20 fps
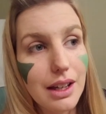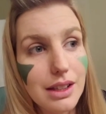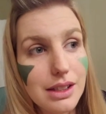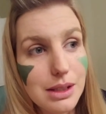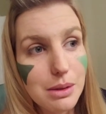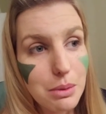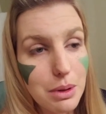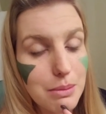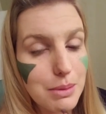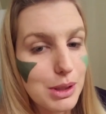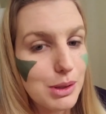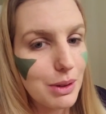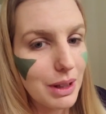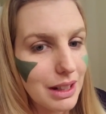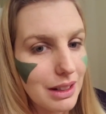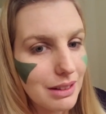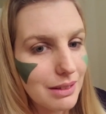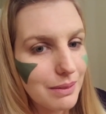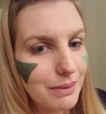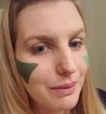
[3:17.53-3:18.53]
somewhere in
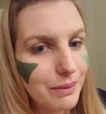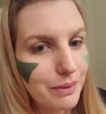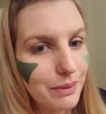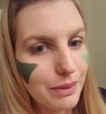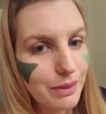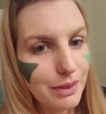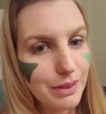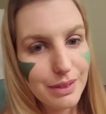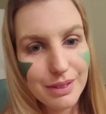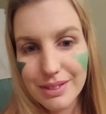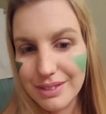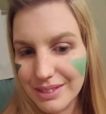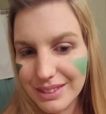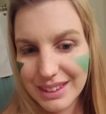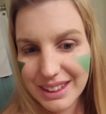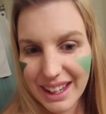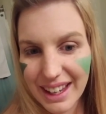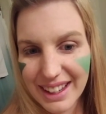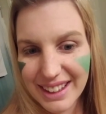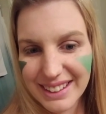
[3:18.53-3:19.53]
between.
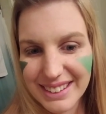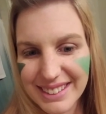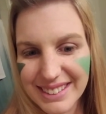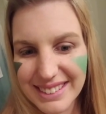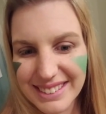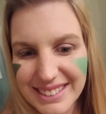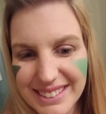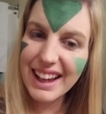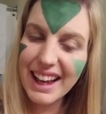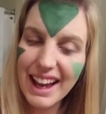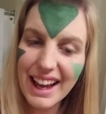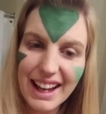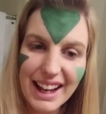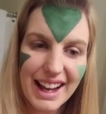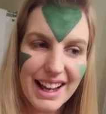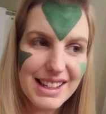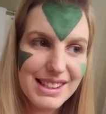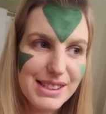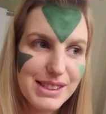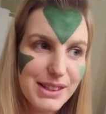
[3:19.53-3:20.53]
Okay. Hi
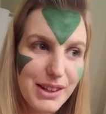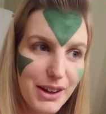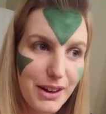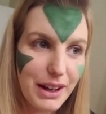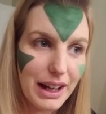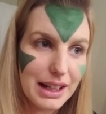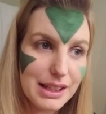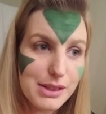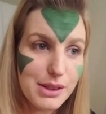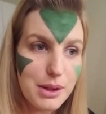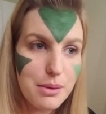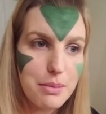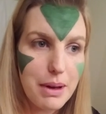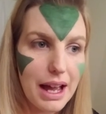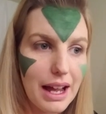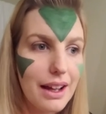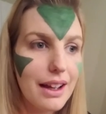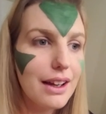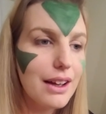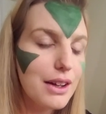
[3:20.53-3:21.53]
guys. All right, so I'm
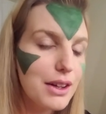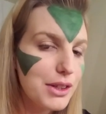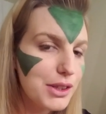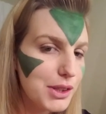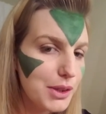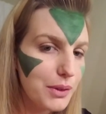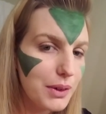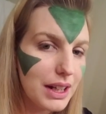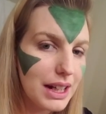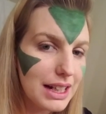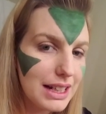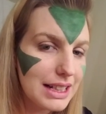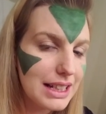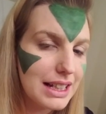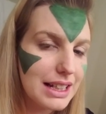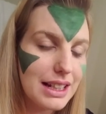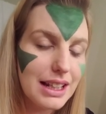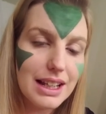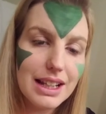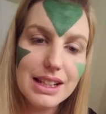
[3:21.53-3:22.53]
back. So what I
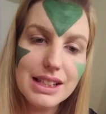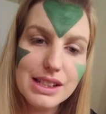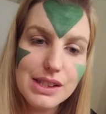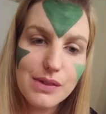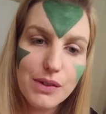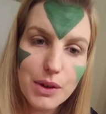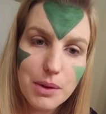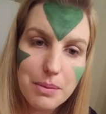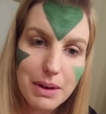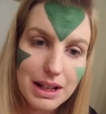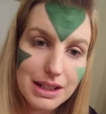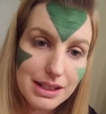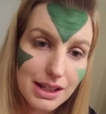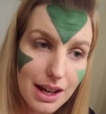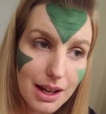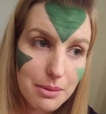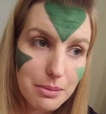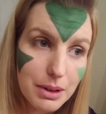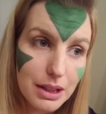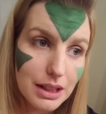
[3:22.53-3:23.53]
did is for my
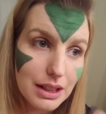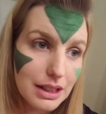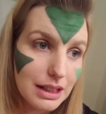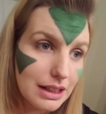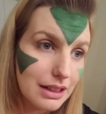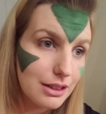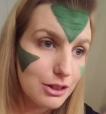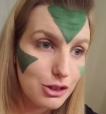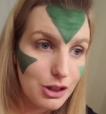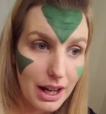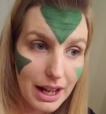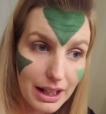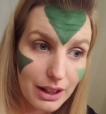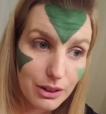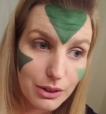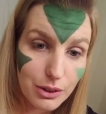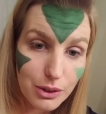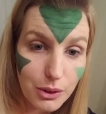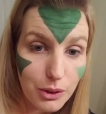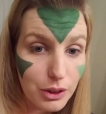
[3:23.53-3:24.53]
top
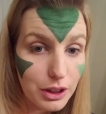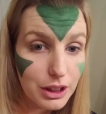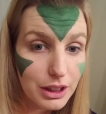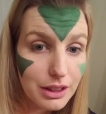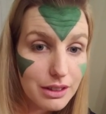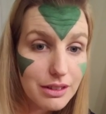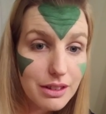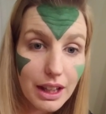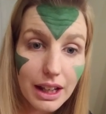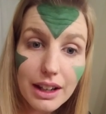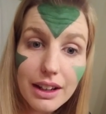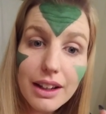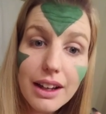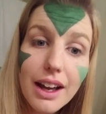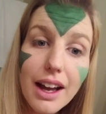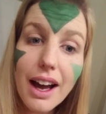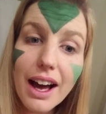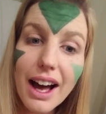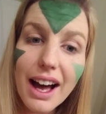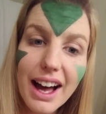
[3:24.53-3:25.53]
triangle quarter
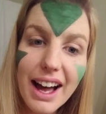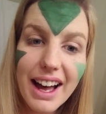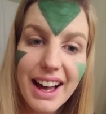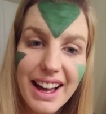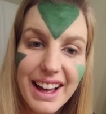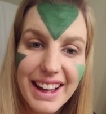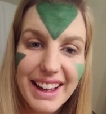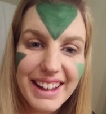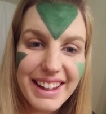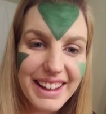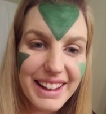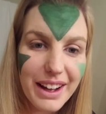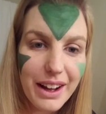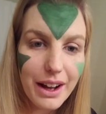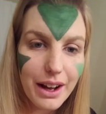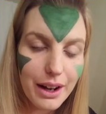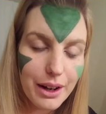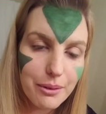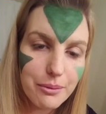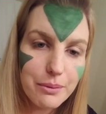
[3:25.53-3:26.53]
thing, I
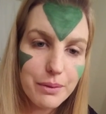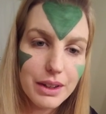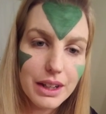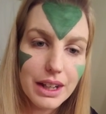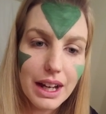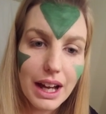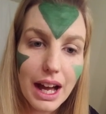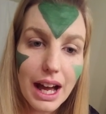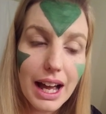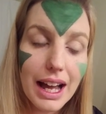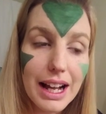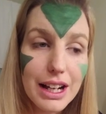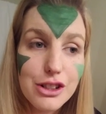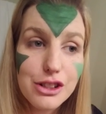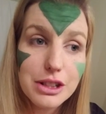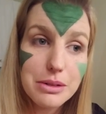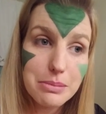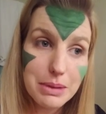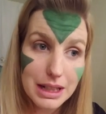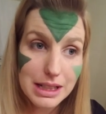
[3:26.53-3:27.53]
um I
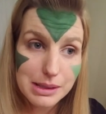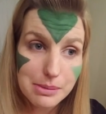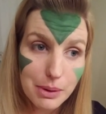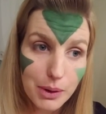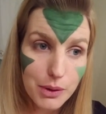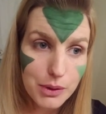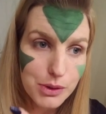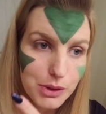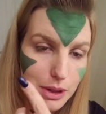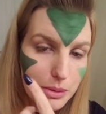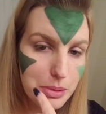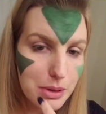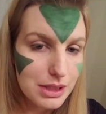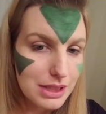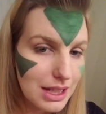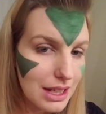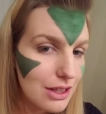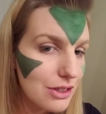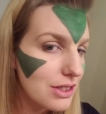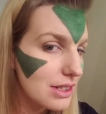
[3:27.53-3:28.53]
actually mixed both. So I
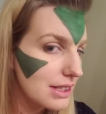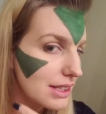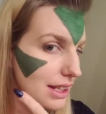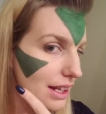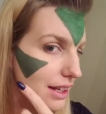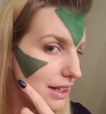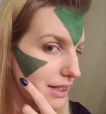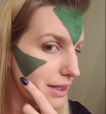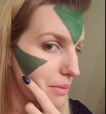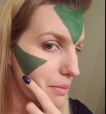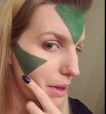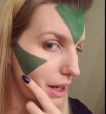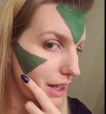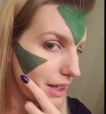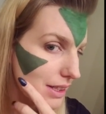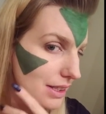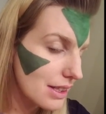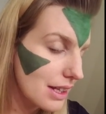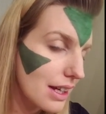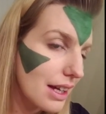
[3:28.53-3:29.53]
put SeneGence Strat as a
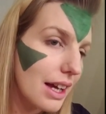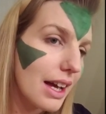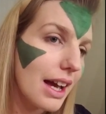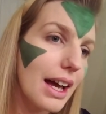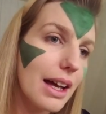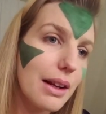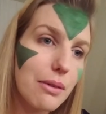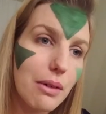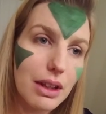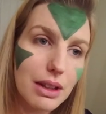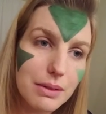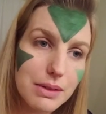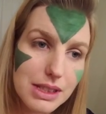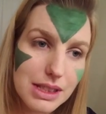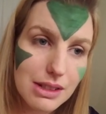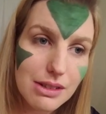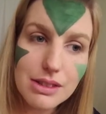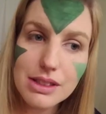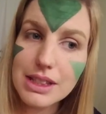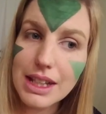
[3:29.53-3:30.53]
base, and while it
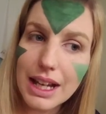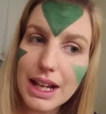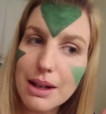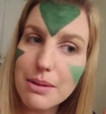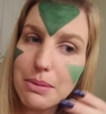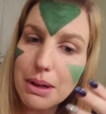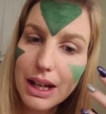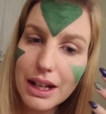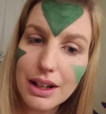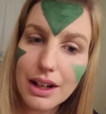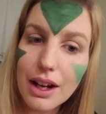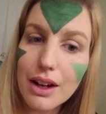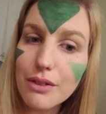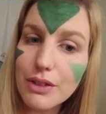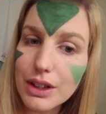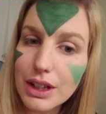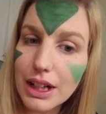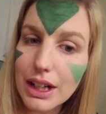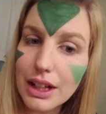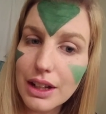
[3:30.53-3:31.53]
was still damp, I
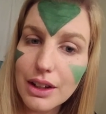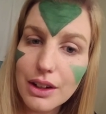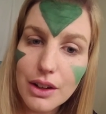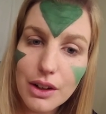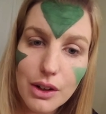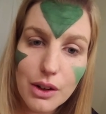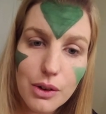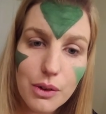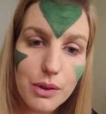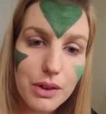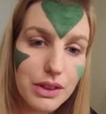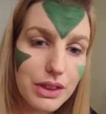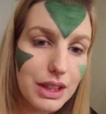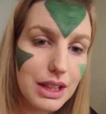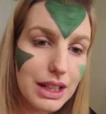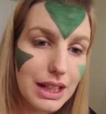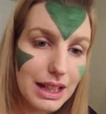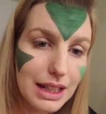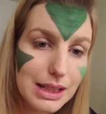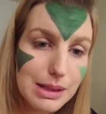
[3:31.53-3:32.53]
covered it with
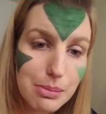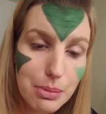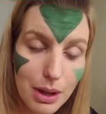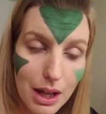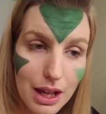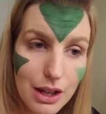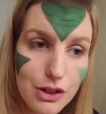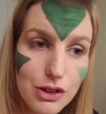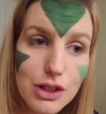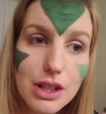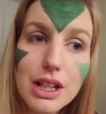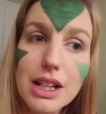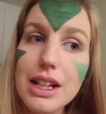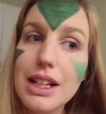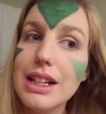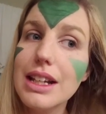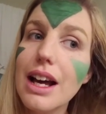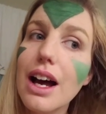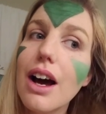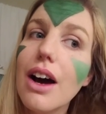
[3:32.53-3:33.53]
the N Y X blush.
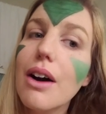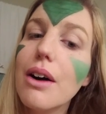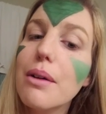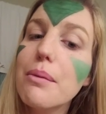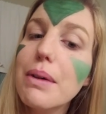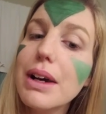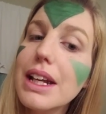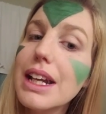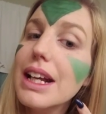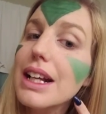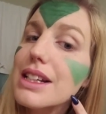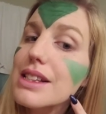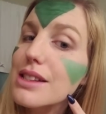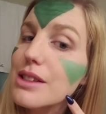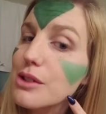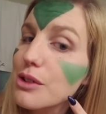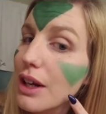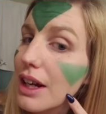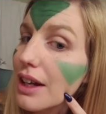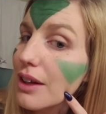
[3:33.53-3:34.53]
Now my N Y X
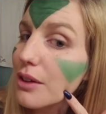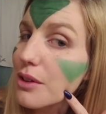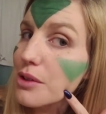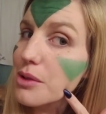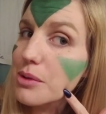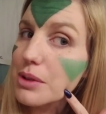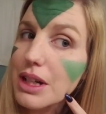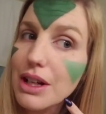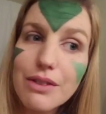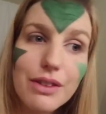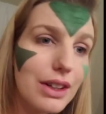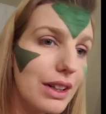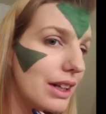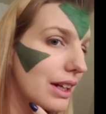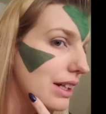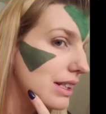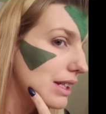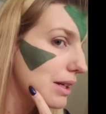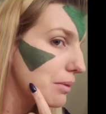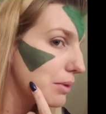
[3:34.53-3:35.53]
triangles were never
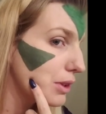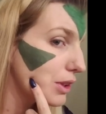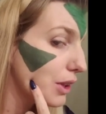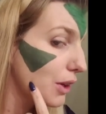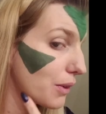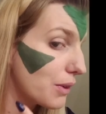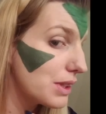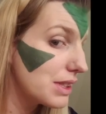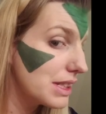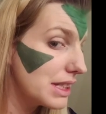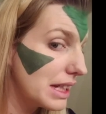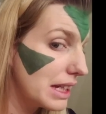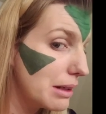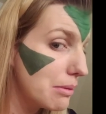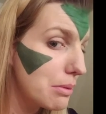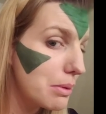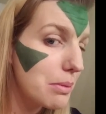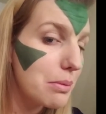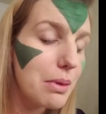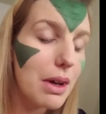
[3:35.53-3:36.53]
as able to go as deep.
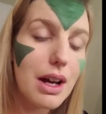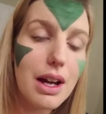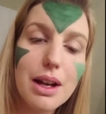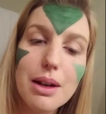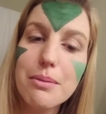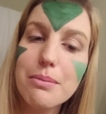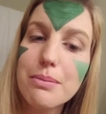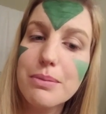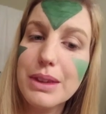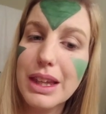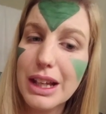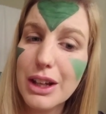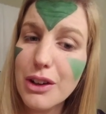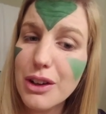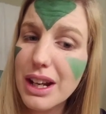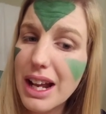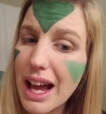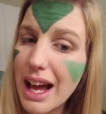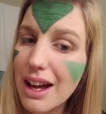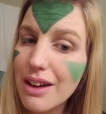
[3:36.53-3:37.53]
Um, they
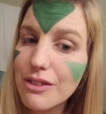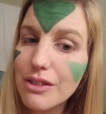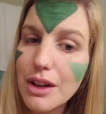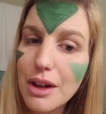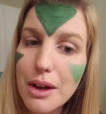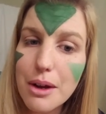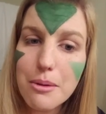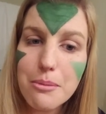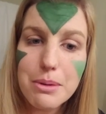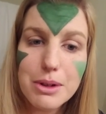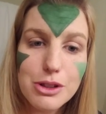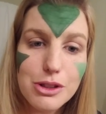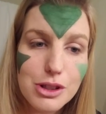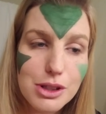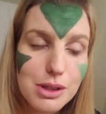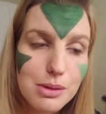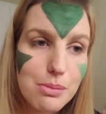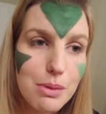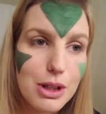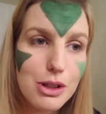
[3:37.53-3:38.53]
could have, but it's
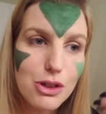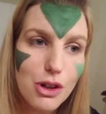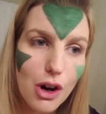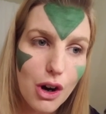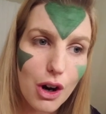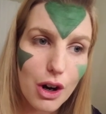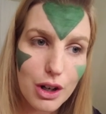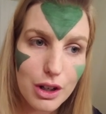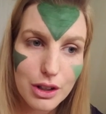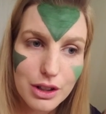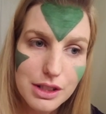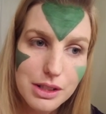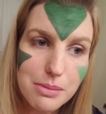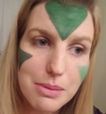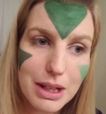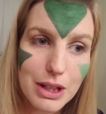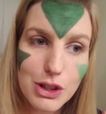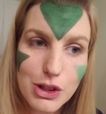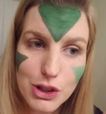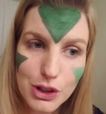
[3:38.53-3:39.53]
just much harder to
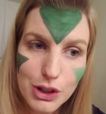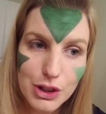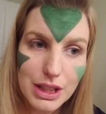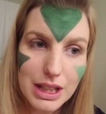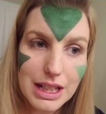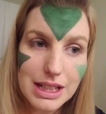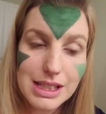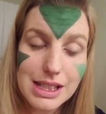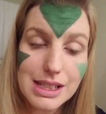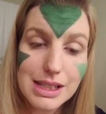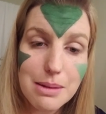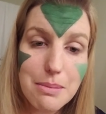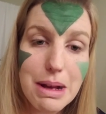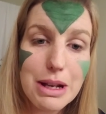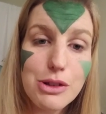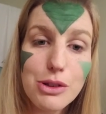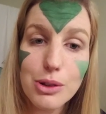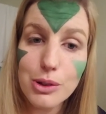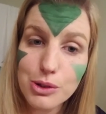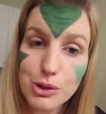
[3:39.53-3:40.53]
make sure that it's a
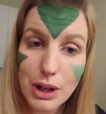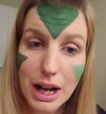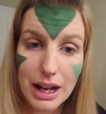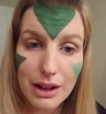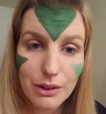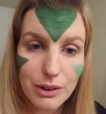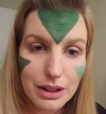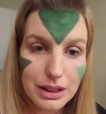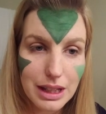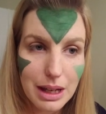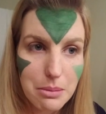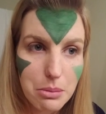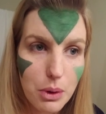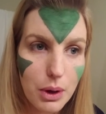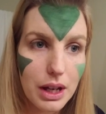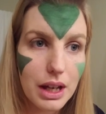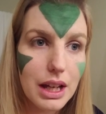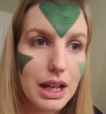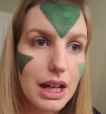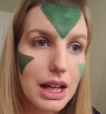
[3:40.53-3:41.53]
symmetrical triangle at that
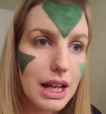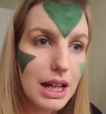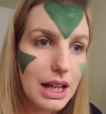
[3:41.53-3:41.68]
point.